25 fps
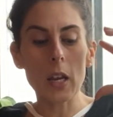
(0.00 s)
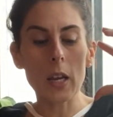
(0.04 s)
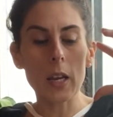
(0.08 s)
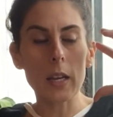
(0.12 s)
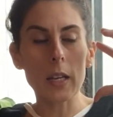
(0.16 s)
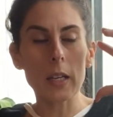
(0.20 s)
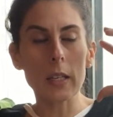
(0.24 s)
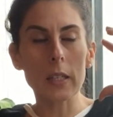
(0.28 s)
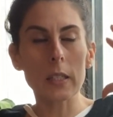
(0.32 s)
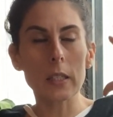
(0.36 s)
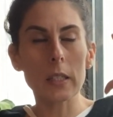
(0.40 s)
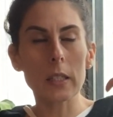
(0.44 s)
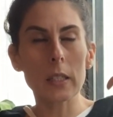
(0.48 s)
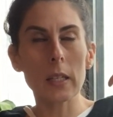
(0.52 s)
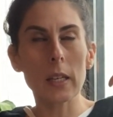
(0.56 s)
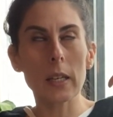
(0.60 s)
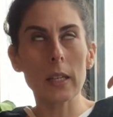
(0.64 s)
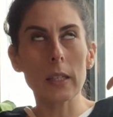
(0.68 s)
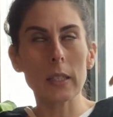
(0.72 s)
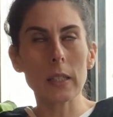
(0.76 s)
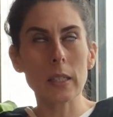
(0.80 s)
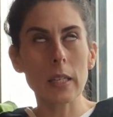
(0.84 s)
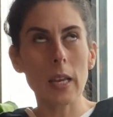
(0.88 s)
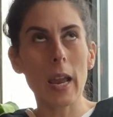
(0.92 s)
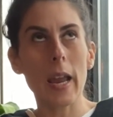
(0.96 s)

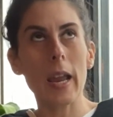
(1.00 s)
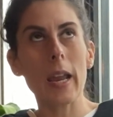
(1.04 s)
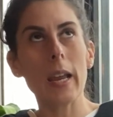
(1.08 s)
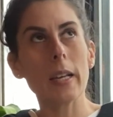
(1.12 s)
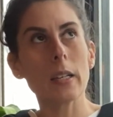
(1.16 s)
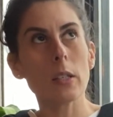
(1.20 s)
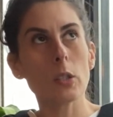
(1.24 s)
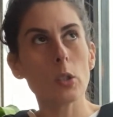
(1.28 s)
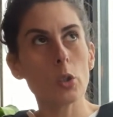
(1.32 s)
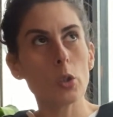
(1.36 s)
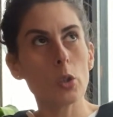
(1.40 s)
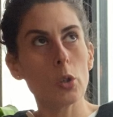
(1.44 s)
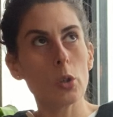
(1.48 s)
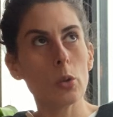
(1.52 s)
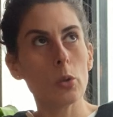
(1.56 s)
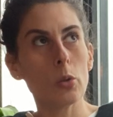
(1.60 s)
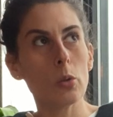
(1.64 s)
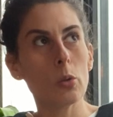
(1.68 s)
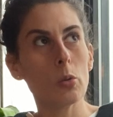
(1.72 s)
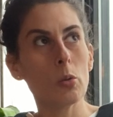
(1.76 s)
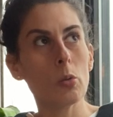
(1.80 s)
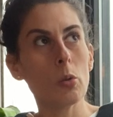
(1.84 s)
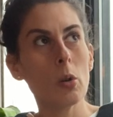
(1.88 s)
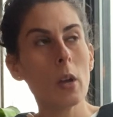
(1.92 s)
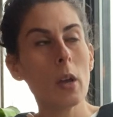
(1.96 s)
it takes
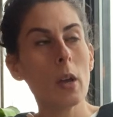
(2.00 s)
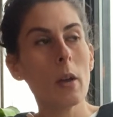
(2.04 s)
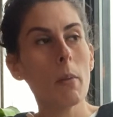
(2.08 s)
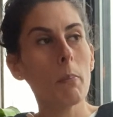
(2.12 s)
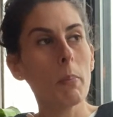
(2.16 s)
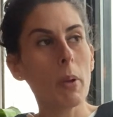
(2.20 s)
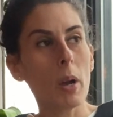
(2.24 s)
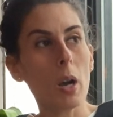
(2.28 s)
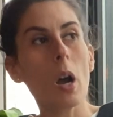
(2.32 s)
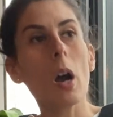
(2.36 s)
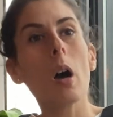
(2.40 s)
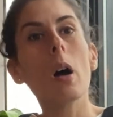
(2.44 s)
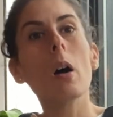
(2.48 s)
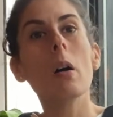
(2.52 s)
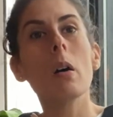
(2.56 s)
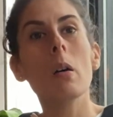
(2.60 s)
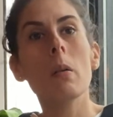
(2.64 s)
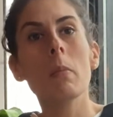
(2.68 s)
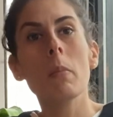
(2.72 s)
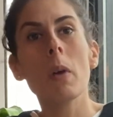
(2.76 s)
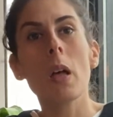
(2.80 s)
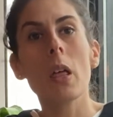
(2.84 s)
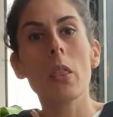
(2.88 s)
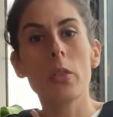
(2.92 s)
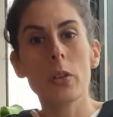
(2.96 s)
to
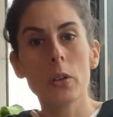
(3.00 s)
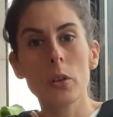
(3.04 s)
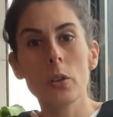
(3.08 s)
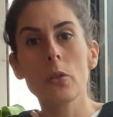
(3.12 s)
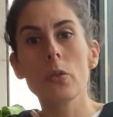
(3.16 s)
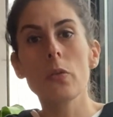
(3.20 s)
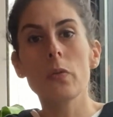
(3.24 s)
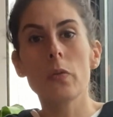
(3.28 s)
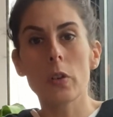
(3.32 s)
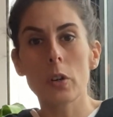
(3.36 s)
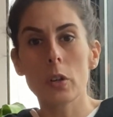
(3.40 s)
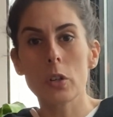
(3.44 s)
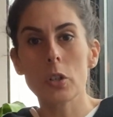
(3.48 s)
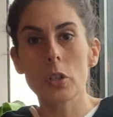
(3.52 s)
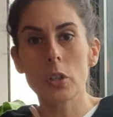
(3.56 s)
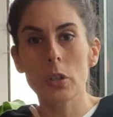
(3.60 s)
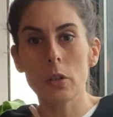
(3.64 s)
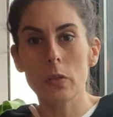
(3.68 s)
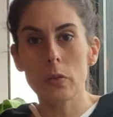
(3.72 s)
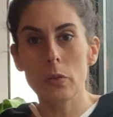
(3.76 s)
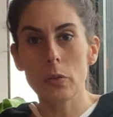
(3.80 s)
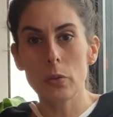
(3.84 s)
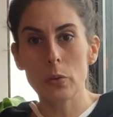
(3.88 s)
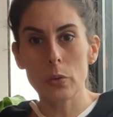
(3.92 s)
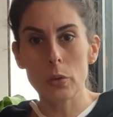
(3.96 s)
become the new version
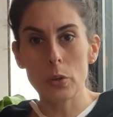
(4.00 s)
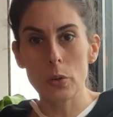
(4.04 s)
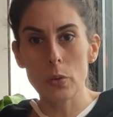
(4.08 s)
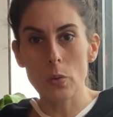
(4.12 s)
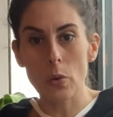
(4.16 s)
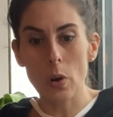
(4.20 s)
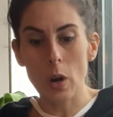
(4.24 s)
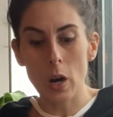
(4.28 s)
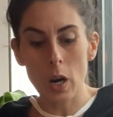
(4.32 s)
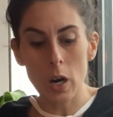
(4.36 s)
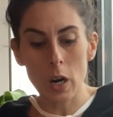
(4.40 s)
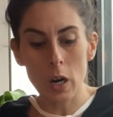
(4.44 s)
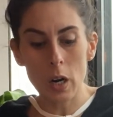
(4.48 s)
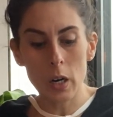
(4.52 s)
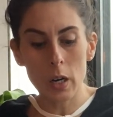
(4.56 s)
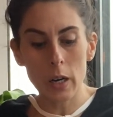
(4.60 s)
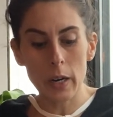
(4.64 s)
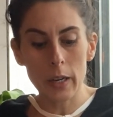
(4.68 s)
of who you are.